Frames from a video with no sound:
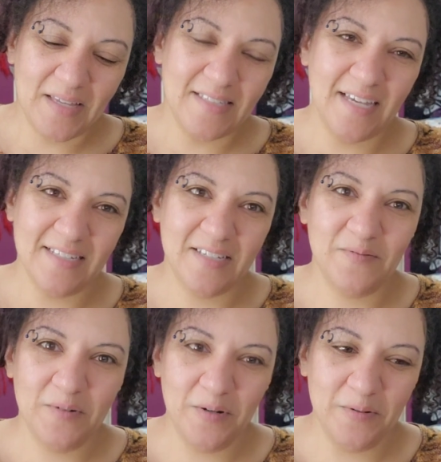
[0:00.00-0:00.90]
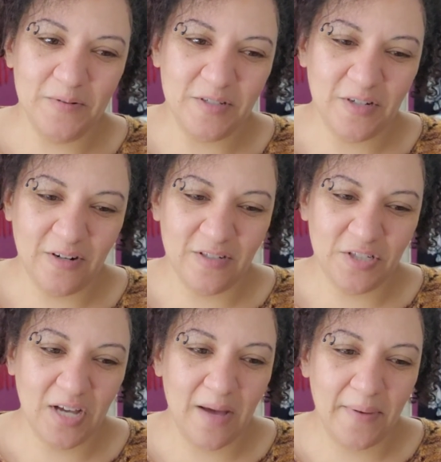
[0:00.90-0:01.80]
Tusk and Rose yarn
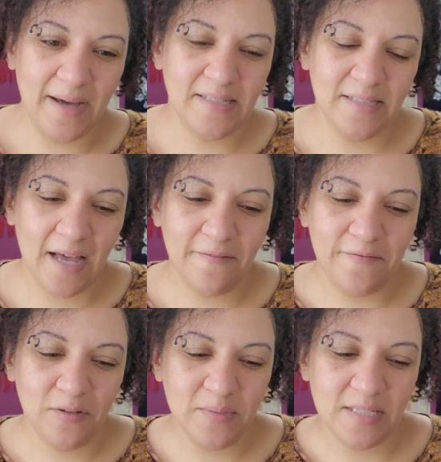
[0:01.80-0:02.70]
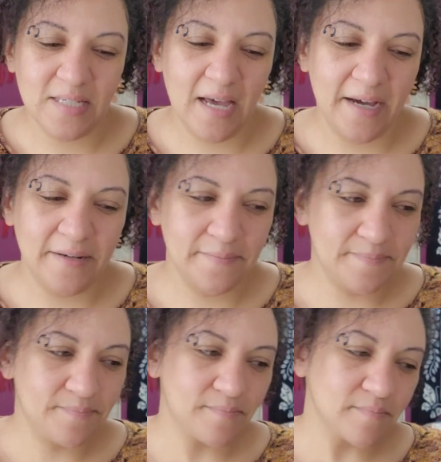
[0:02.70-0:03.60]
shop. I did not film inside.
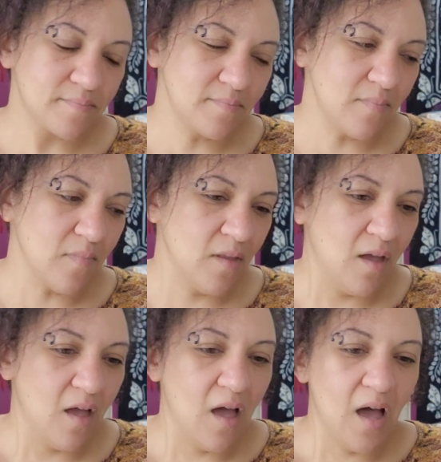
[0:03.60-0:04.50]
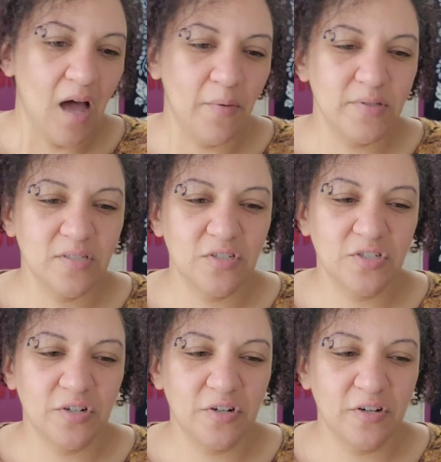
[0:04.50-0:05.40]
I wasn't
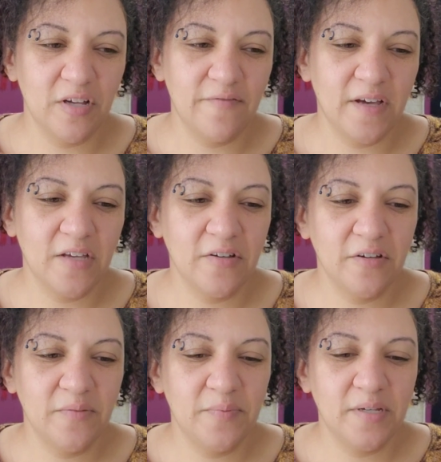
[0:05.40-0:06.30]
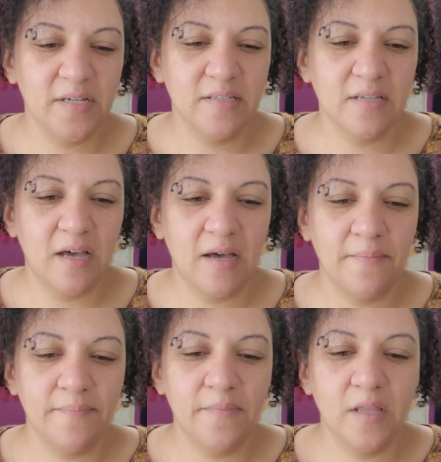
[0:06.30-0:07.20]
sure if I could, because
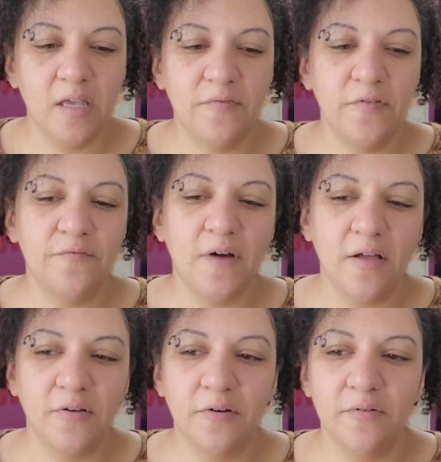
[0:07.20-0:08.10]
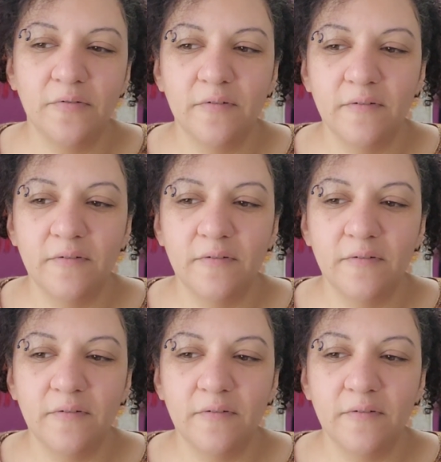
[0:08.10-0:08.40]
if you follow